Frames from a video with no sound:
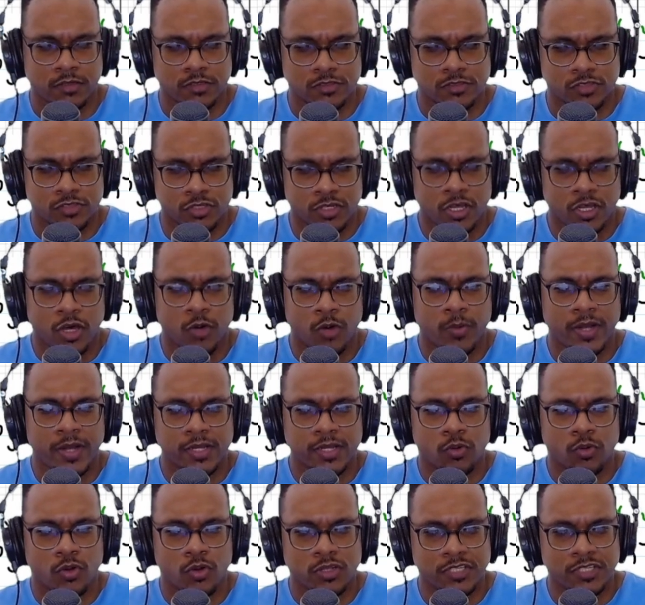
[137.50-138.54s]
So now I'll
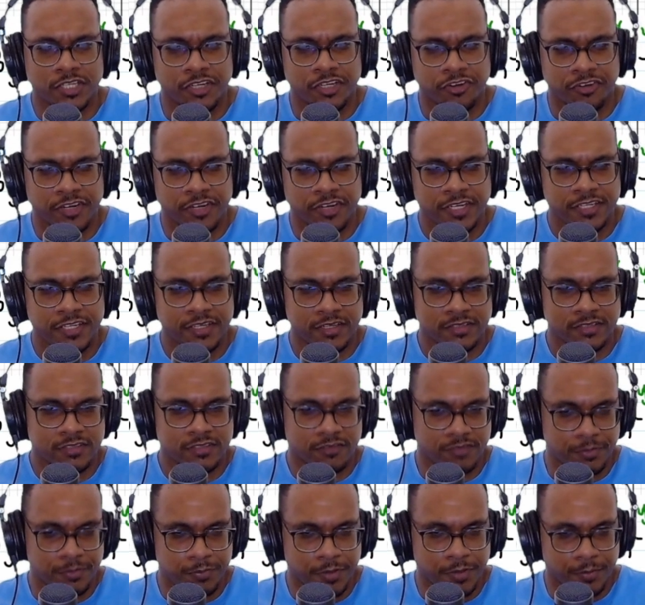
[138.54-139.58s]
call the gradient of
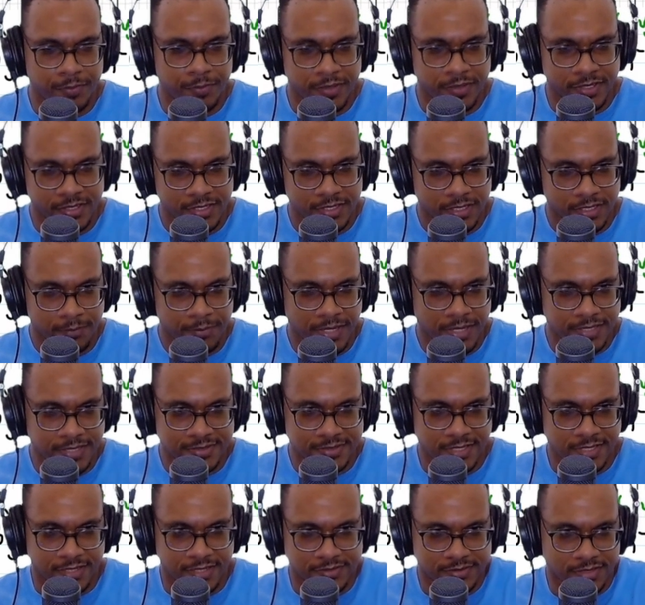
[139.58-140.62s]
the perpendicular
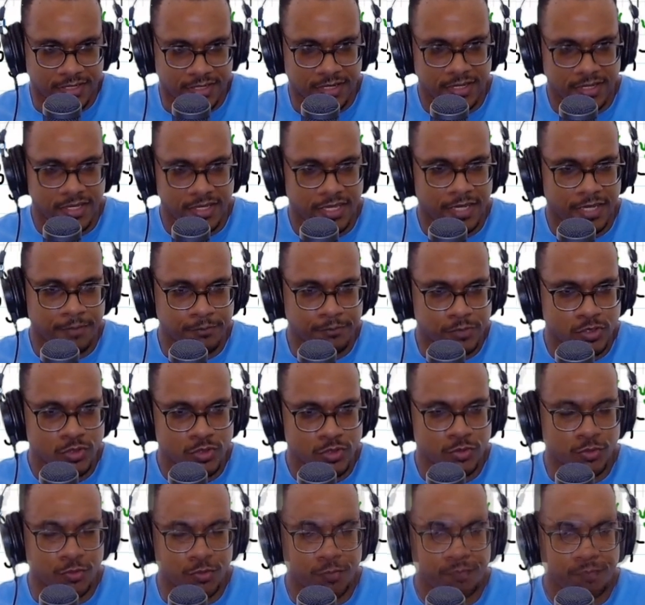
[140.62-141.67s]
bisector
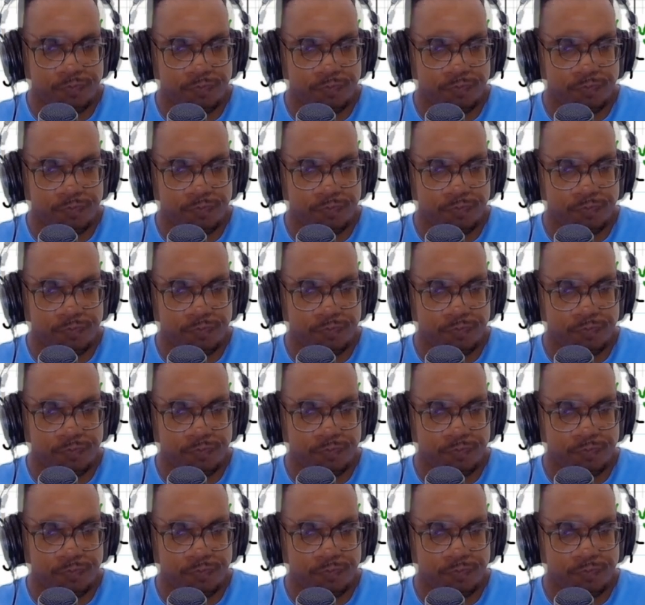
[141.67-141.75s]
M2.